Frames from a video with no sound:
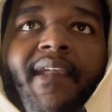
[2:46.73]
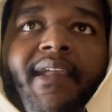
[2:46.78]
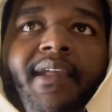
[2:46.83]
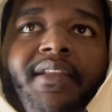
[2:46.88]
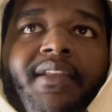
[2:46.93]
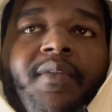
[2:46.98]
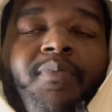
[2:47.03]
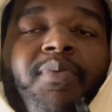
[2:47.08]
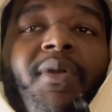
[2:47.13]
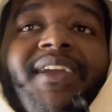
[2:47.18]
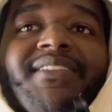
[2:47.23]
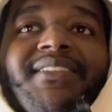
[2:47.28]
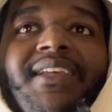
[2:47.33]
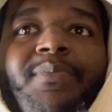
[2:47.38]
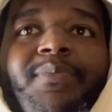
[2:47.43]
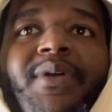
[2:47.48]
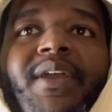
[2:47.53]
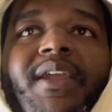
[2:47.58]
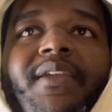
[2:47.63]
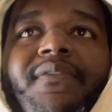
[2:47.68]
The price I
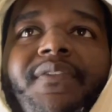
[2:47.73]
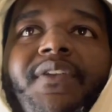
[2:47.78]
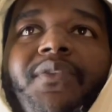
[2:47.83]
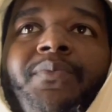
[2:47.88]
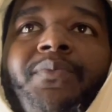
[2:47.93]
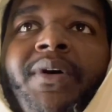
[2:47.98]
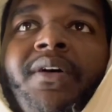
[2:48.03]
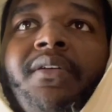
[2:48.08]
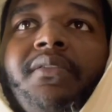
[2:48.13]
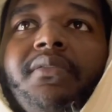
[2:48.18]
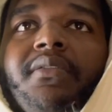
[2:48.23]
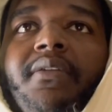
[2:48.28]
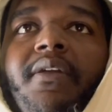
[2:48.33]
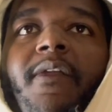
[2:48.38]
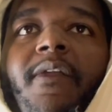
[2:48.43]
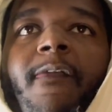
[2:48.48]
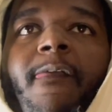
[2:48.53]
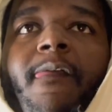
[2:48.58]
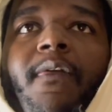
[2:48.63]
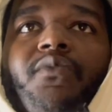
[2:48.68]
paid for the bolt
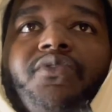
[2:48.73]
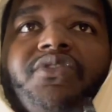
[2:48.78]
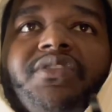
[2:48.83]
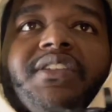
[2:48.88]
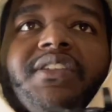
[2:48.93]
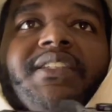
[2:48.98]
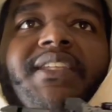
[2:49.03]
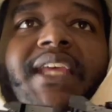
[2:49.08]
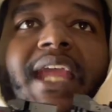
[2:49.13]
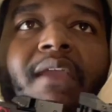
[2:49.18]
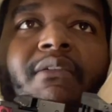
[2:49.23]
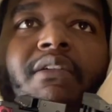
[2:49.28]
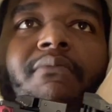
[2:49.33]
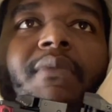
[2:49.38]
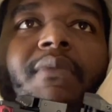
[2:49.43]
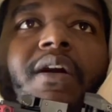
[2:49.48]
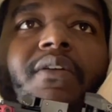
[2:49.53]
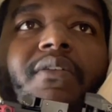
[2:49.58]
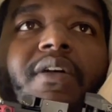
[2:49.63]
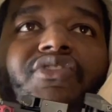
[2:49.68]
was the same
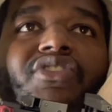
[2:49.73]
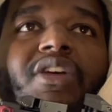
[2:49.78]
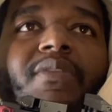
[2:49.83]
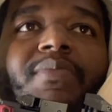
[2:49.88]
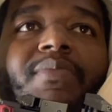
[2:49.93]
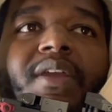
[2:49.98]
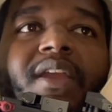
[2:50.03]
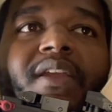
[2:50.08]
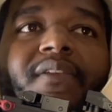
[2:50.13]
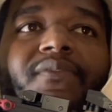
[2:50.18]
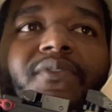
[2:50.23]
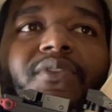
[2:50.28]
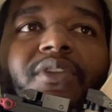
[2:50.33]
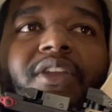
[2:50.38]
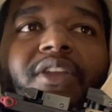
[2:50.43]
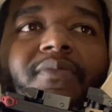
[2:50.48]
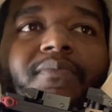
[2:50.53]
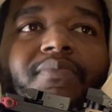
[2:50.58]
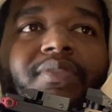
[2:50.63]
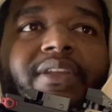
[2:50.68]
amount as I paid for the
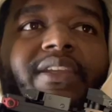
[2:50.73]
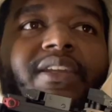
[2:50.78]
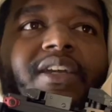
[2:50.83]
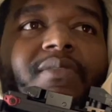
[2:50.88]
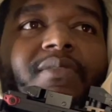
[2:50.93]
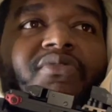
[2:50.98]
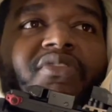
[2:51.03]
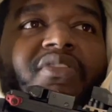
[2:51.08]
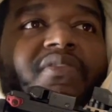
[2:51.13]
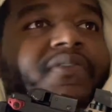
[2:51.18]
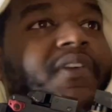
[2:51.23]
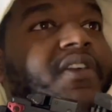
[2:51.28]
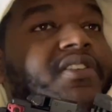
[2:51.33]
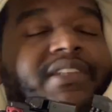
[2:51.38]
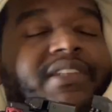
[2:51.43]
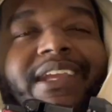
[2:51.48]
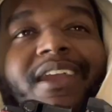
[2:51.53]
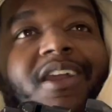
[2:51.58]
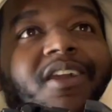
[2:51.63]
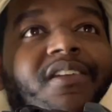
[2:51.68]
complete upper the first
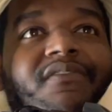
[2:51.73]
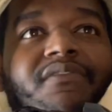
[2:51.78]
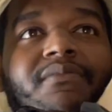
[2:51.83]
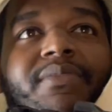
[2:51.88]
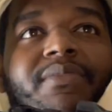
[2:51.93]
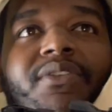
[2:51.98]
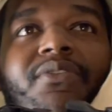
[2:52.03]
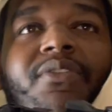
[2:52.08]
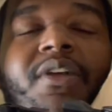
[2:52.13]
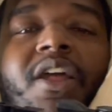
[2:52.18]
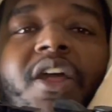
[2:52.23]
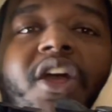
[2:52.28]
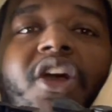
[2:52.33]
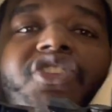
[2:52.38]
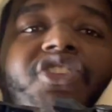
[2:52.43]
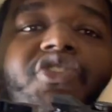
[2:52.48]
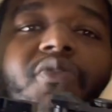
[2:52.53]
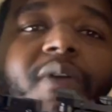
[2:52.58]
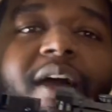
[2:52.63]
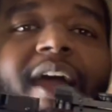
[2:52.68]
AR ever built.
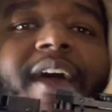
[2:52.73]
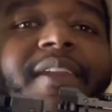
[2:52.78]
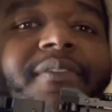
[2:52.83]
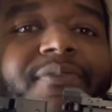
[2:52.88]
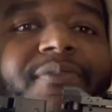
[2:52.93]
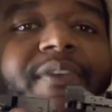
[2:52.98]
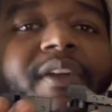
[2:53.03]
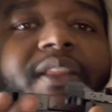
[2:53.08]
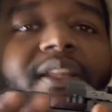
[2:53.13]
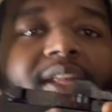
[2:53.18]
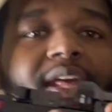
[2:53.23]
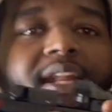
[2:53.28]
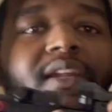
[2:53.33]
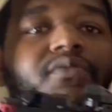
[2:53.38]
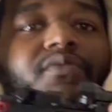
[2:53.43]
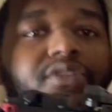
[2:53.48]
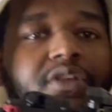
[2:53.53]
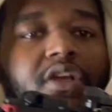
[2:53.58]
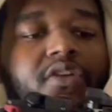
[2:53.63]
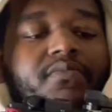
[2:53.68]
So I had a feeling that it
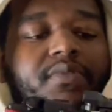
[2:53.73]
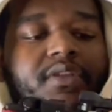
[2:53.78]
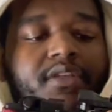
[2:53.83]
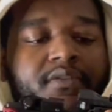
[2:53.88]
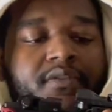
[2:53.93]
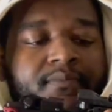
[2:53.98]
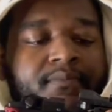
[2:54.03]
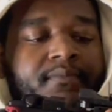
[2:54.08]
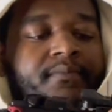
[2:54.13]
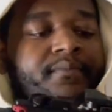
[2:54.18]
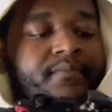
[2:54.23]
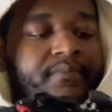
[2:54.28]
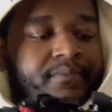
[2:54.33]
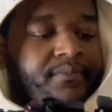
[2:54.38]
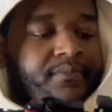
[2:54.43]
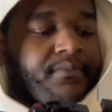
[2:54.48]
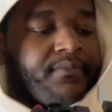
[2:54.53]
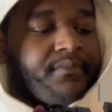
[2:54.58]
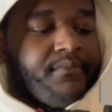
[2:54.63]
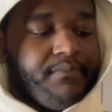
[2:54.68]
was gonna be
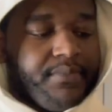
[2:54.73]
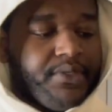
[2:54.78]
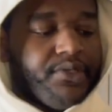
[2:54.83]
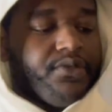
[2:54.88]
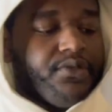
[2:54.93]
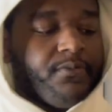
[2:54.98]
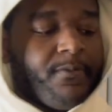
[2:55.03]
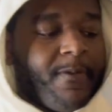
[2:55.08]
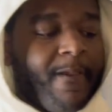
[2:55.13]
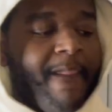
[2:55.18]
boom.